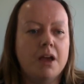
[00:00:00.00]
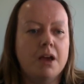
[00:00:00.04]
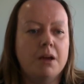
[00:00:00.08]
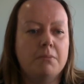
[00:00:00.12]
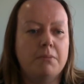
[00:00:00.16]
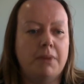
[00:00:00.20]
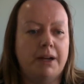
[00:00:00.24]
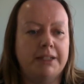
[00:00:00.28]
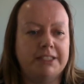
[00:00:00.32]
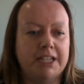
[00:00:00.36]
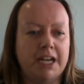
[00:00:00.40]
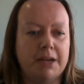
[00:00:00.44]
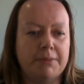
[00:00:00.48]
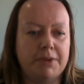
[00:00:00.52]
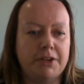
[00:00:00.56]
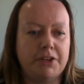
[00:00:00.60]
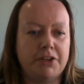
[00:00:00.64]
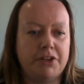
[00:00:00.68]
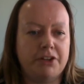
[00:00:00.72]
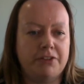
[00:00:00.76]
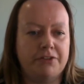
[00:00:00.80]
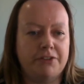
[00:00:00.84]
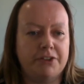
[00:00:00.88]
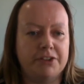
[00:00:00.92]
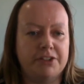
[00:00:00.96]
My time at
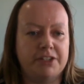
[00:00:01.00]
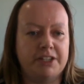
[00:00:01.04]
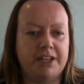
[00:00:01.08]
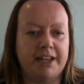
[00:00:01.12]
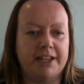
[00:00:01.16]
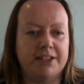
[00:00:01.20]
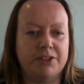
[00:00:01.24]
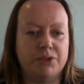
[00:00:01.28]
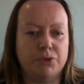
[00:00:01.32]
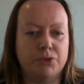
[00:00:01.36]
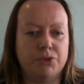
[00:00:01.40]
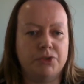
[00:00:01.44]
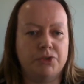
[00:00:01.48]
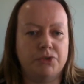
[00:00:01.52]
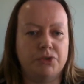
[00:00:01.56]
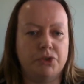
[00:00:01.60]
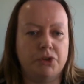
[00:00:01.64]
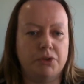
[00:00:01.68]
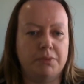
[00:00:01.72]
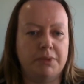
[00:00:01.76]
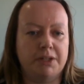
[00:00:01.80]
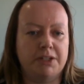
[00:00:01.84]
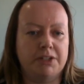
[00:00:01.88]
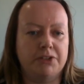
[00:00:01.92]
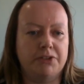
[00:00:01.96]
university has also
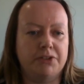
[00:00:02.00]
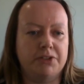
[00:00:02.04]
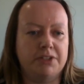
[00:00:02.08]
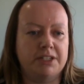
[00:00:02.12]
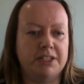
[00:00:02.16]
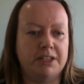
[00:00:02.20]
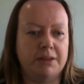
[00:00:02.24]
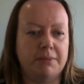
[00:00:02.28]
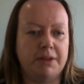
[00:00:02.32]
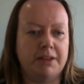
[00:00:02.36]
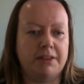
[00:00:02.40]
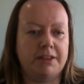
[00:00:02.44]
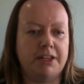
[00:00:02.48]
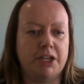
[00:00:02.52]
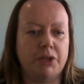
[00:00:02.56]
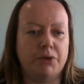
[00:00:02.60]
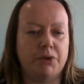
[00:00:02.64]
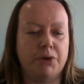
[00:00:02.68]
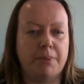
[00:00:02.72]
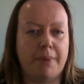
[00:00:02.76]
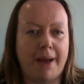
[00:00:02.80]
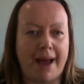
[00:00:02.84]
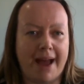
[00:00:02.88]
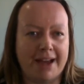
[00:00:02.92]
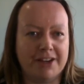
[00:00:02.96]
taught me to do something that you
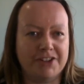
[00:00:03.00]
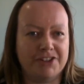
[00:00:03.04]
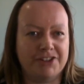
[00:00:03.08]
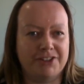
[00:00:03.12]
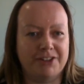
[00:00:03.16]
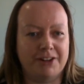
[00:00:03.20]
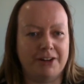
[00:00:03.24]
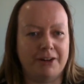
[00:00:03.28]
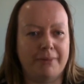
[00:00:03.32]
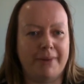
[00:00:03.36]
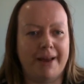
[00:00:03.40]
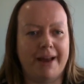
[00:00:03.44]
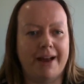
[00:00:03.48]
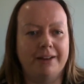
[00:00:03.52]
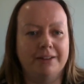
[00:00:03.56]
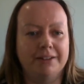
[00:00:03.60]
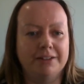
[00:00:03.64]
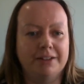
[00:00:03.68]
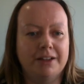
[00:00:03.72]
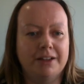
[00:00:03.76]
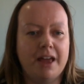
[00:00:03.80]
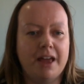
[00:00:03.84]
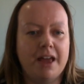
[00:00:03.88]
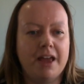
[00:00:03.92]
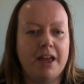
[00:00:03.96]
are passionate about.
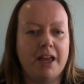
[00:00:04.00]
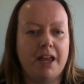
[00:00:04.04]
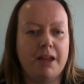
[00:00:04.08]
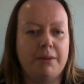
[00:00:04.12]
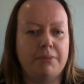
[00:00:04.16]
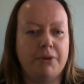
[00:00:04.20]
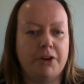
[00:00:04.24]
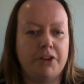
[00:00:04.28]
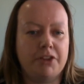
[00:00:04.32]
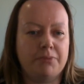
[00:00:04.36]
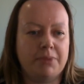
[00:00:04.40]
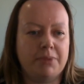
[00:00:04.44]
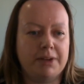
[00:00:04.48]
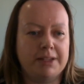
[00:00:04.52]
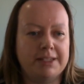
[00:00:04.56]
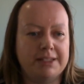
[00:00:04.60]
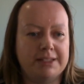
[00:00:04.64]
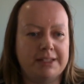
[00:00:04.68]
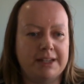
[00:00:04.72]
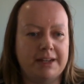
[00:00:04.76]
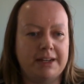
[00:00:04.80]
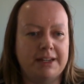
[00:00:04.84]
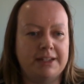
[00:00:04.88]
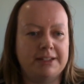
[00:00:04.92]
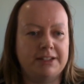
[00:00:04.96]
In both my
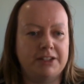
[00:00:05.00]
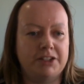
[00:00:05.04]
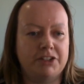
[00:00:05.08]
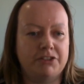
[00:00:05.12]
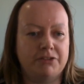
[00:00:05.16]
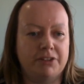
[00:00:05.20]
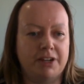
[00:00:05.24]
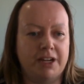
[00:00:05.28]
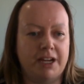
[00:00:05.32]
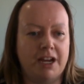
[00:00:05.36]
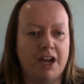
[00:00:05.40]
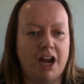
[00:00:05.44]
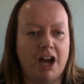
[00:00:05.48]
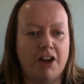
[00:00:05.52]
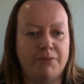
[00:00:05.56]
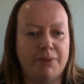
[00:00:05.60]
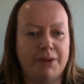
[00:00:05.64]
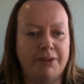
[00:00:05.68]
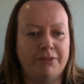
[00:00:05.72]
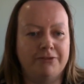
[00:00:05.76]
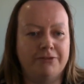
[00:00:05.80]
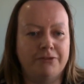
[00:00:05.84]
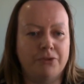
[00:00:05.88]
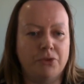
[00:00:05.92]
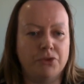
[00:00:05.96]
studies and career, I've been
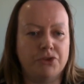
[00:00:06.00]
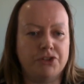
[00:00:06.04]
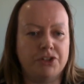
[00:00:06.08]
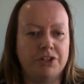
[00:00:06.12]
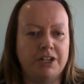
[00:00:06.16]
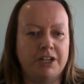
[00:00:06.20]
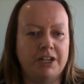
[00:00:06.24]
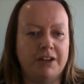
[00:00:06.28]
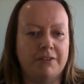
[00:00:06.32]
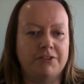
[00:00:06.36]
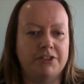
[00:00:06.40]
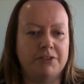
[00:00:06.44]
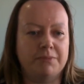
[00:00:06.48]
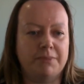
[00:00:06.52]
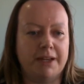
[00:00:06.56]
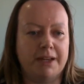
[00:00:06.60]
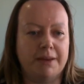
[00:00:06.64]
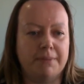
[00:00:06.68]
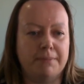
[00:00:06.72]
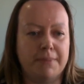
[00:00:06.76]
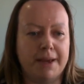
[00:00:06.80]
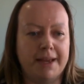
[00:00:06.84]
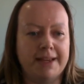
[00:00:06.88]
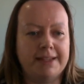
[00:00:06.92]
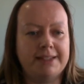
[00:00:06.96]
fortunate enough to meet
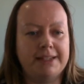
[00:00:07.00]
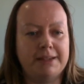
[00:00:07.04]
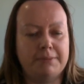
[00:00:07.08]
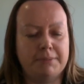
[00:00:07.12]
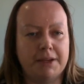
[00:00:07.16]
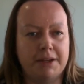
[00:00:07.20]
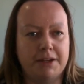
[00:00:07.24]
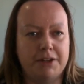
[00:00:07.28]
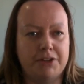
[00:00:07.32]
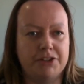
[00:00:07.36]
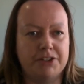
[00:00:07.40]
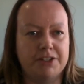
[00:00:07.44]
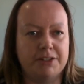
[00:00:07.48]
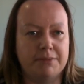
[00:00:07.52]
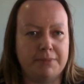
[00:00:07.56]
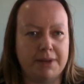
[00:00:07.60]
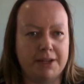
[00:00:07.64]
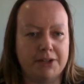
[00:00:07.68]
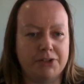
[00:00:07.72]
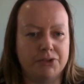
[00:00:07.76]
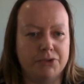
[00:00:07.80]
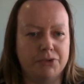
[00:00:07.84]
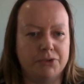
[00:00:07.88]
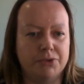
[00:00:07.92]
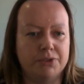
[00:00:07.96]
amazing managers and
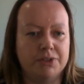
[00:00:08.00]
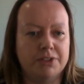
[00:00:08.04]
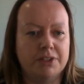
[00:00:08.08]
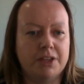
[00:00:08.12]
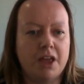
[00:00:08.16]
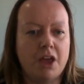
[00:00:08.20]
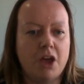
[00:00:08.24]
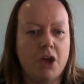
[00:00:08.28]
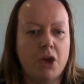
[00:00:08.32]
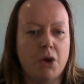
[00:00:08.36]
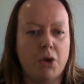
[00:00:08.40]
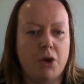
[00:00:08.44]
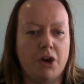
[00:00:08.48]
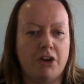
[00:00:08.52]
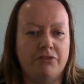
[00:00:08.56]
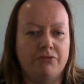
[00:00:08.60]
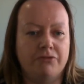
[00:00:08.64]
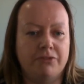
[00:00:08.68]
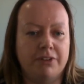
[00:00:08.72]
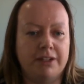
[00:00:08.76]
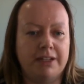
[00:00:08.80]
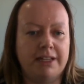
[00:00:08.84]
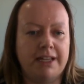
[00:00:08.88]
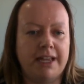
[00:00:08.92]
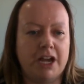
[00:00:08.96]
mentors who have
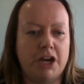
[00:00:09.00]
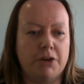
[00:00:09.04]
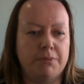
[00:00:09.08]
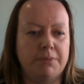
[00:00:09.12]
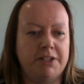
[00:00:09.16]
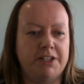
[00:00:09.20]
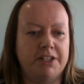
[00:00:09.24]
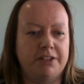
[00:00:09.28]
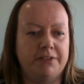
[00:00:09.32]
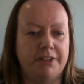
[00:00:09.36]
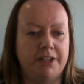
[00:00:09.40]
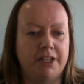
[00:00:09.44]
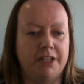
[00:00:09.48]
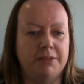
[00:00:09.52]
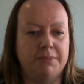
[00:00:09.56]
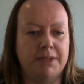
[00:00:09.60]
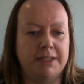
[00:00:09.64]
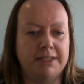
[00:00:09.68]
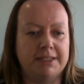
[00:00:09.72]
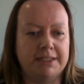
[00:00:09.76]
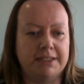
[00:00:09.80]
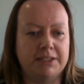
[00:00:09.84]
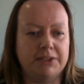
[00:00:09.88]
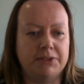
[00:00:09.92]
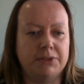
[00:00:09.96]
really helped me develop my
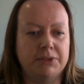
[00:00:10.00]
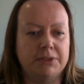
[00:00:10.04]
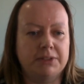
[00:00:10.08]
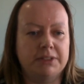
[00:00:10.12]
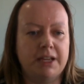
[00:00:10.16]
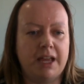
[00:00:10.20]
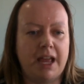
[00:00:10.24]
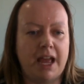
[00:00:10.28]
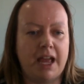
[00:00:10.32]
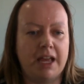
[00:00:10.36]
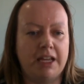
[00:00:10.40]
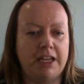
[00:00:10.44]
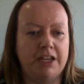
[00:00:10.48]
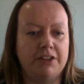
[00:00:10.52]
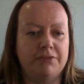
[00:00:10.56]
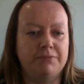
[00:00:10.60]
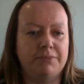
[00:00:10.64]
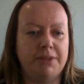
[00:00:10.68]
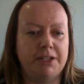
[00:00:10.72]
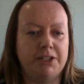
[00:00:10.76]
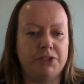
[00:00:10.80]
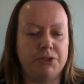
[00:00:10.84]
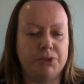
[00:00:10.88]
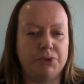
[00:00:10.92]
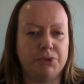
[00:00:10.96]
skills and given
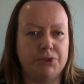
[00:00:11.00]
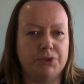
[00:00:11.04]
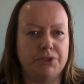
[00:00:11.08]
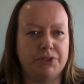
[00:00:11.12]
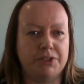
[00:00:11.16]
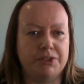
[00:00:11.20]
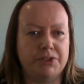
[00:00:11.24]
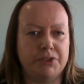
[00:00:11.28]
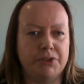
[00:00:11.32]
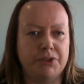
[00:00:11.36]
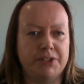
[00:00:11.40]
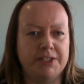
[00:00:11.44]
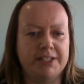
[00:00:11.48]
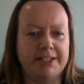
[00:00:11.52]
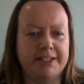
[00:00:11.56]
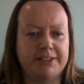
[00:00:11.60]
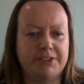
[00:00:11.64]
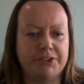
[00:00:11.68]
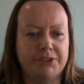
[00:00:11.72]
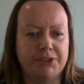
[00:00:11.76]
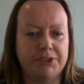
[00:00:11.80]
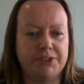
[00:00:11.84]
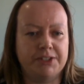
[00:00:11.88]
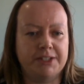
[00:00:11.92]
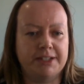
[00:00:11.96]
me tools
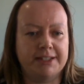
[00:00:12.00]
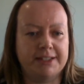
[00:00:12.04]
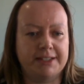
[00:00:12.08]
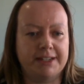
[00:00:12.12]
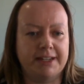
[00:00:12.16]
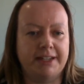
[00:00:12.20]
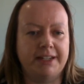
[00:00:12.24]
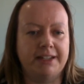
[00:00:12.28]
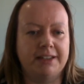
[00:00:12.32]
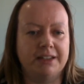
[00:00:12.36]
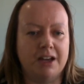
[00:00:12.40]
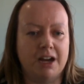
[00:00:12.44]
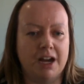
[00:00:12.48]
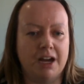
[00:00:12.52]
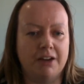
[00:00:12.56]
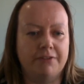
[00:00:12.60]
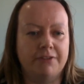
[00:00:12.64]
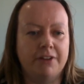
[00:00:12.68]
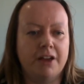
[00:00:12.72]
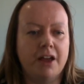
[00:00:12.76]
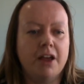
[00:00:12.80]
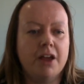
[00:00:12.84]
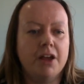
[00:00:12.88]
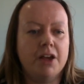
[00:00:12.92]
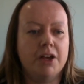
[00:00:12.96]
to succeed in
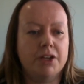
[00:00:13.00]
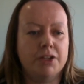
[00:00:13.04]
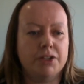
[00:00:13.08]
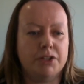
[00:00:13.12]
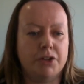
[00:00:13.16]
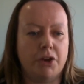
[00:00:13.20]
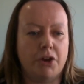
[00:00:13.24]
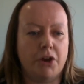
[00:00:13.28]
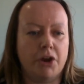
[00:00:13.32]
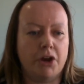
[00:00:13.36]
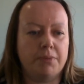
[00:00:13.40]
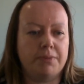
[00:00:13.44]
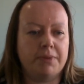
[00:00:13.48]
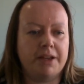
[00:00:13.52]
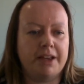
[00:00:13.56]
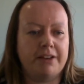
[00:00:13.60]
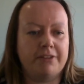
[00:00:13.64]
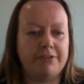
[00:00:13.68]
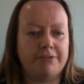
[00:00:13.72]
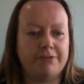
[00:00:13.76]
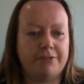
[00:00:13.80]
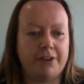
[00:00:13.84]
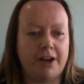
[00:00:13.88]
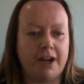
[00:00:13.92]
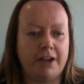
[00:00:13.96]
life. So I hope that in
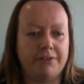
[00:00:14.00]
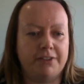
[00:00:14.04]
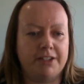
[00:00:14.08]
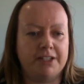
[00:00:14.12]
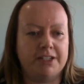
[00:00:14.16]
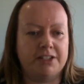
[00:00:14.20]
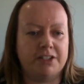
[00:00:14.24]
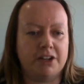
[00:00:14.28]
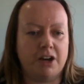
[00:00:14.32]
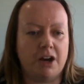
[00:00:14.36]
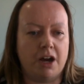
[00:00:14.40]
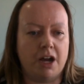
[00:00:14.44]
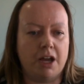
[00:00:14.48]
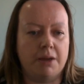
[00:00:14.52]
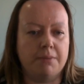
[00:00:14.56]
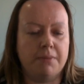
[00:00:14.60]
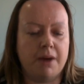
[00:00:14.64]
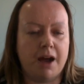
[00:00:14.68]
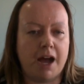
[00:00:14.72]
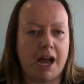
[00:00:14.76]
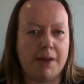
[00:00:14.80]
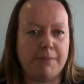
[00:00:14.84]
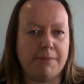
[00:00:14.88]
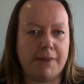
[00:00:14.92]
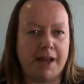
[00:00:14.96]
5 years' time,
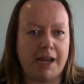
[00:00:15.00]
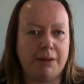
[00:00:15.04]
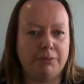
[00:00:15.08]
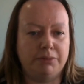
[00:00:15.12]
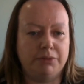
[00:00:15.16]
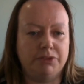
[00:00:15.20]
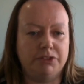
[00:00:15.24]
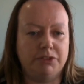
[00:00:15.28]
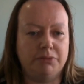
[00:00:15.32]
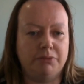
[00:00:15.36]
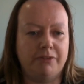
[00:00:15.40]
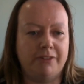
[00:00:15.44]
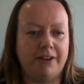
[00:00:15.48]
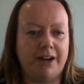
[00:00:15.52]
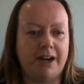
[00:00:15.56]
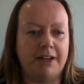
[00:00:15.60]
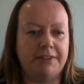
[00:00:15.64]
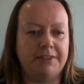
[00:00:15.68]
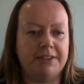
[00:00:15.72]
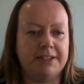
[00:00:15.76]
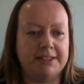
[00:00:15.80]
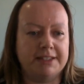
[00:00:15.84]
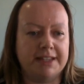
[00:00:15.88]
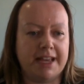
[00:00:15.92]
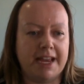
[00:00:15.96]
I'm able to provide
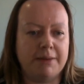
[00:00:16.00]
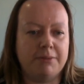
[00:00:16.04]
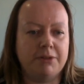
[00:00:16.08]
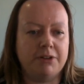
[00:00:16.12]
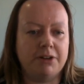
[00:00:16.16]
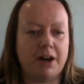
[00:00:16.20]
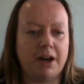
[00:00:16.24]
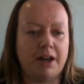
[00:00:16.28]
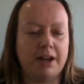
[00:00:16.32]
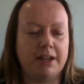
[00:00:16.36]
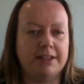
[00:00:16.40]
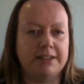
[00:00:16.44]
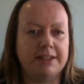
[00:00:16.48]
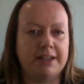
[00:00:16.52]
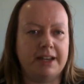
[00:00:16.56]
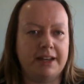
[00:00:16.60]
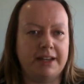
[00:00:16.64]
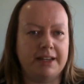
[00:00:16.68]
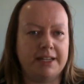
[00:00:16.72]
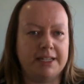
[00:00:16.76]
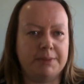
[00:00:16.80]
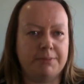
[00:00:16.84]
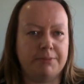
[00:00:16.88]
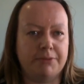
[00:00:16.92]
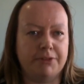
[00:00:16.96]
the same guidance and
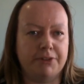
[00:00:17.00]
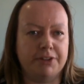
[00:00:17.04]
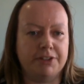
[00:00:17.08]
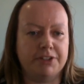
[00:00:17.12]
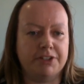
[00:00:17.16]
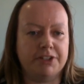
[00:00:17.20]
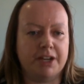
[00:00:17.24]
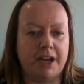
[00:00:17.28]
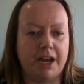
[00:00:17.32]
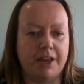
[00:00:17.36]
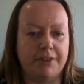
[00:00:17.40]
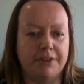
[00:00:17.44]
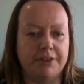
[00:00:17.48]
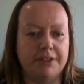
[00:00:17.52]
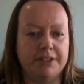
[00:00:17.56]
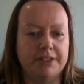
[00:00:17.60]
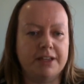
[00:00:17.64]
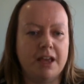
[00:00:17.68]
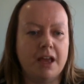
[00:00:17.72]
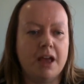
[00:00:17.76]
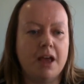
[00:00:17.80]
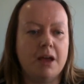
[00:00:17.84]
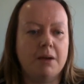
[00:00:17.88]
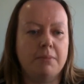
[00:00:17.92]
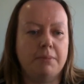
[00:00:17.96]
experience to others
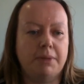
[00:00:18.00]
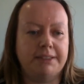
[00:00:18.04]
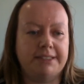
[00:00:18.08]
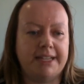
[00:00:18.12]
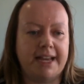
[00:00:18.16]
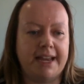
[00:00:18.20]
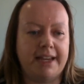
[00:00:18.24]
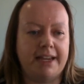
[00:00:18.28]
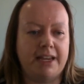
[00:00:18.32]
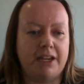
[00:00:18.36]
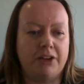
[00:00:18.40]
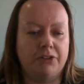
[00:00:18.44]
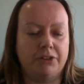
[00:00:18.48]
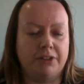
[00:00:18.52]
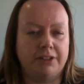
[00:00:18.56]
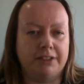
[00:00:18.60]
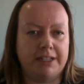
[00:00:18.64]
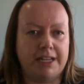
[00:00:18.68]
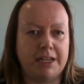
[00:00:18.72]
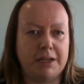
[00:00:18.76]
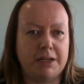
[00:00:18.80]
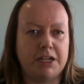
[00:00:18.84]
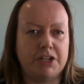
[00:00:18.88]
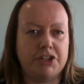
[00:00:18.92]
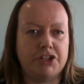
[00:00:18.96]
by taking on
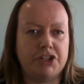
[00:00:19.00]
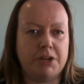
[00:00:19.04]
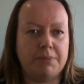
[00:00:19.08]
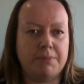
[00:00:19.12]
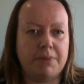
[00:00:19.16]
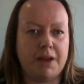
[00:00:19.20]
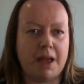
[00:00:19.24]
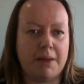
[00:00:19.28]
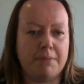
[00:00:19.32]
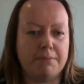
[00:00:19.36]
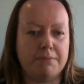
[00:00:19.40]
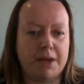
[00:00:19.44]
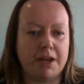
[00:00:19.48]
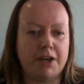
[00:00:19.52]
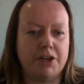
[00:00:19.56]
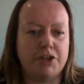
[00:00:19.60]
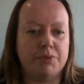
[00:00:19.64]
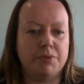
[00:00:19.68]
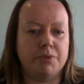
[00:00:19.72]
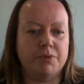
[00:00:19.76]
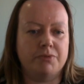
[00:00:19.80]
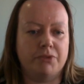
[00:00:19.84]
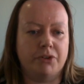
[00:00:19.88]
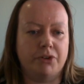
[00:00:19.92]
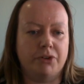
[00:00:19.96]
leadership and
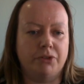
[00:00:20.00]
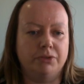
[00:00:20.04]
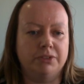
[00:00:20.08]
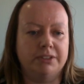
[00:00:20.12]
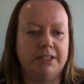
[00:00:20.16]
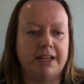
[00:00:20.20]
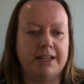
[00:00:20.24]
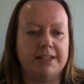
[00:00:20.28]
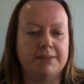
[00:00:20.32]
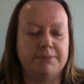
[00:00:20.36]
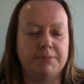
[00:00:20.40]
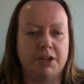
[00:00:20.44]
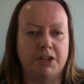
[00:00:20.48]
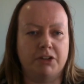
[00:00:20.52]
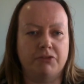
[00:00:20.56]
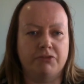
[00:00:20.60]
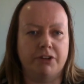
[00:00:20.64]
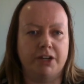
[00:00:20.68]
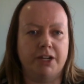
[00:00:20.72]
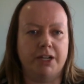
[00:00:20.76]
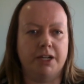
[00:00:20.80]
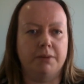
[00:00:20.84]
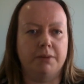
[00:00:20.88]
management roles as my career